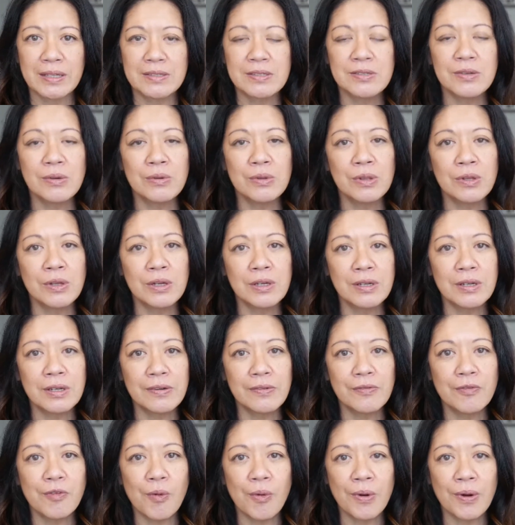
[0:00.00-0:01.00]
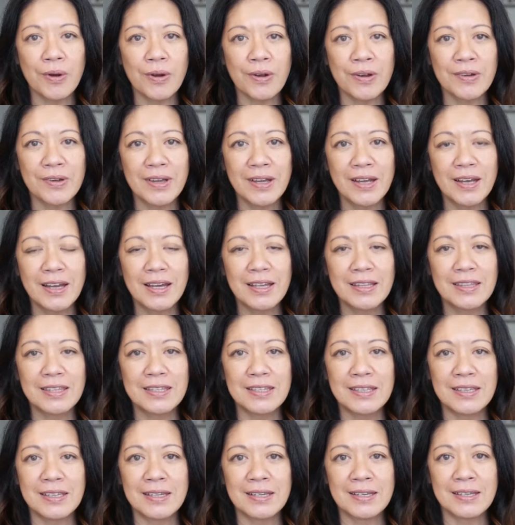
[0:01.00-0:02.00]
So look for
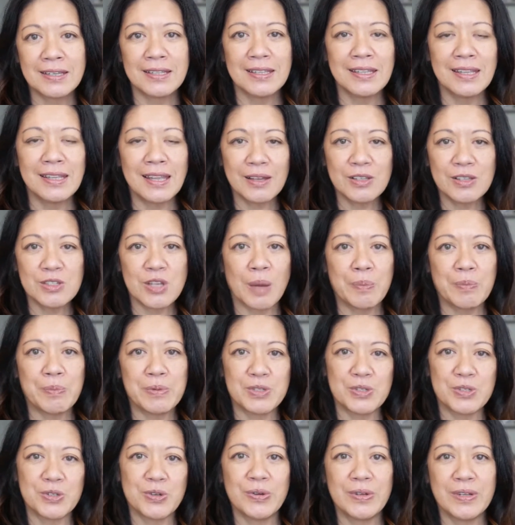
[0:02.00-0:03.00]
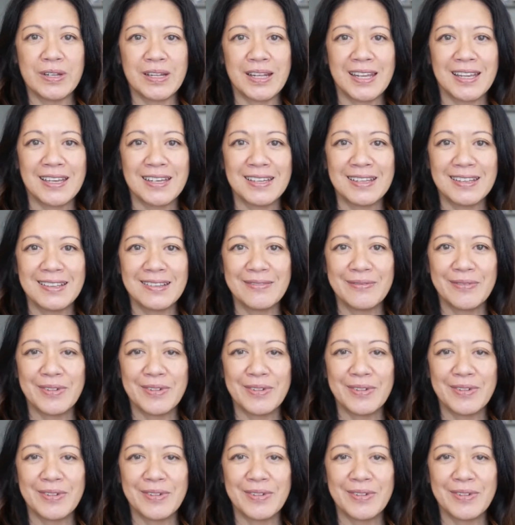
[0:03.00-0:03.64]
the next opportunity